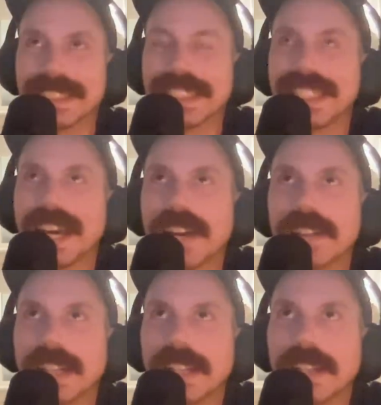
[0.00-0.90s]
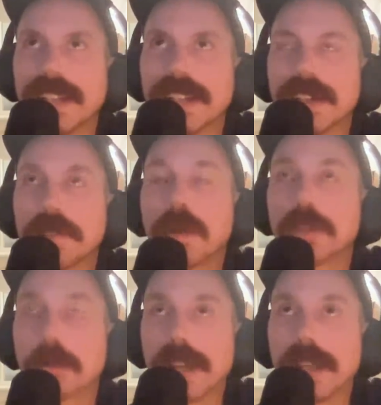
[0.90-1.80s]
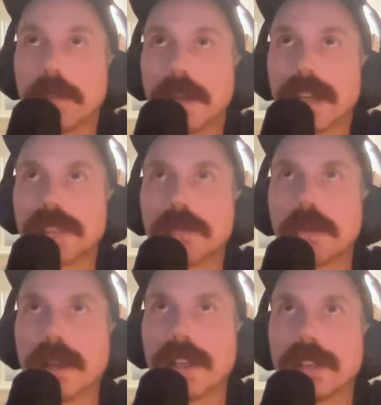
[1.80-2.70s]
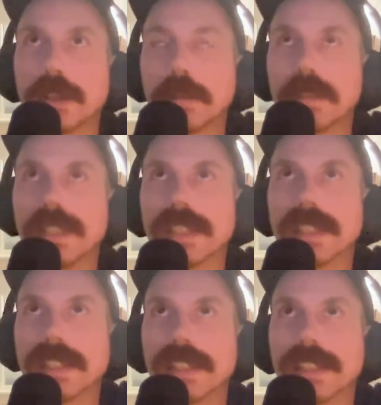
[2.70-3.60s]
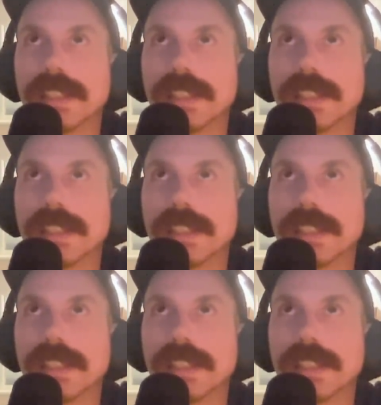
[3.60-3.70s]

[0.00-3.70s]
Yeah, our dad uh, was right about Esperanto being a